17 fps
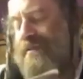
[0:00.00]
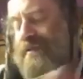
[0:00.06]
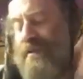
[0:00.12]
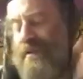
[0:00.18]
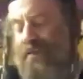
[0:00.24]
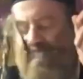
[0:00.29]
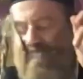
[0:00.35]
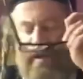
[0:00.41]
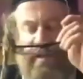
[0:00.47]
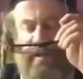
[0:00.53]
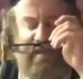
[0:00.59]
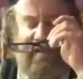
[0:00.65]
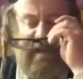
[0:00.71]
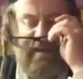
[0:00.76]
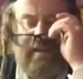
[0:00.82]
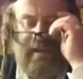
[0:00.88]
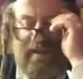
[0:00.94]
So, what
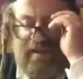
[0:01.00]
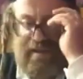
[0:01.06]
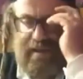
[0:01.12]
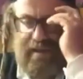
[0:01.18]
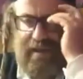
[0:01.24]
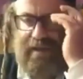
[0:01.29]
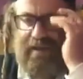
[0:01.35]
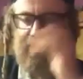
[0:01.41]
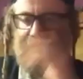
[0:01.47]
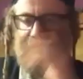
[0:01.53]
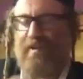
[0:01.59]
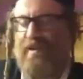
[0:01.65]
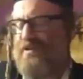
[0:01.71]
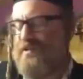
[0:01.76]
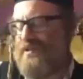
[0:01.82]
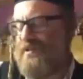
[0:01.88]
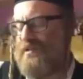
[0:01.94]
does it say here,
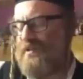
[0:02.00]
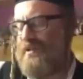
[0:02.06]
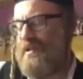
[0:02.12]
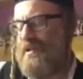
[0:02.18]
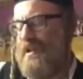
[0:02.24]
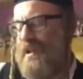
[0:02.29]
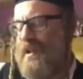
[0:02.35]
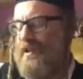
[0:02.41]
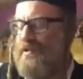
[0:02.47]
very interesting.